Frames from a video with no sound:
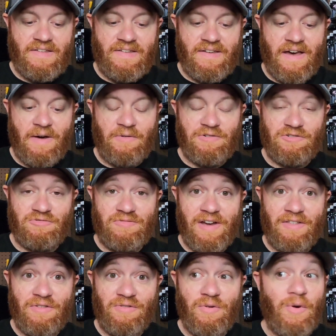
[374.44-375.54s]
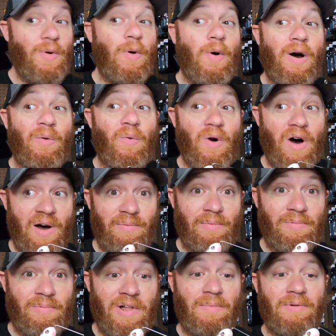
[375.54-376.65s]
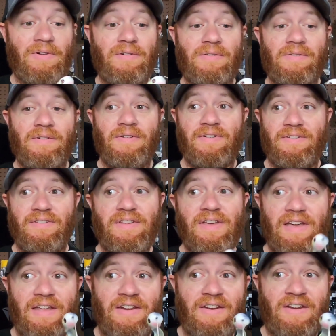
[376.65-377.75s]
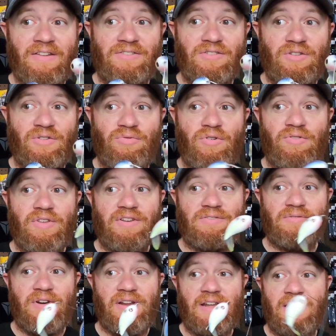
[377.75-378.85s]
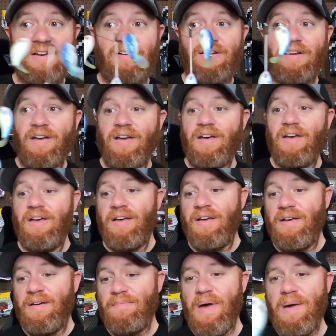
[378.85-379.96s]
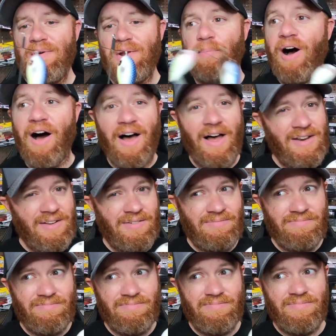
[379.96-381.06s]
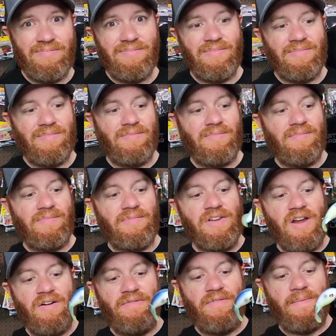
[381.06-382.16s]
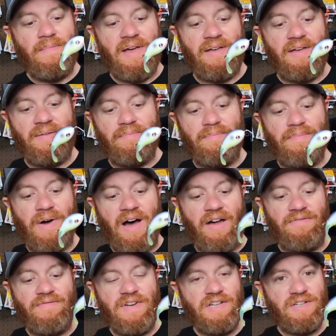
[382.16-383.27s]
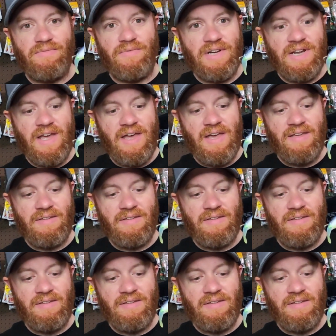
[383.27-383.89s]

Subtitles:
I would just rather throw a Whopper Plopper than to throw this right here. Maybe in a pond. If I'm like pond fishing one day,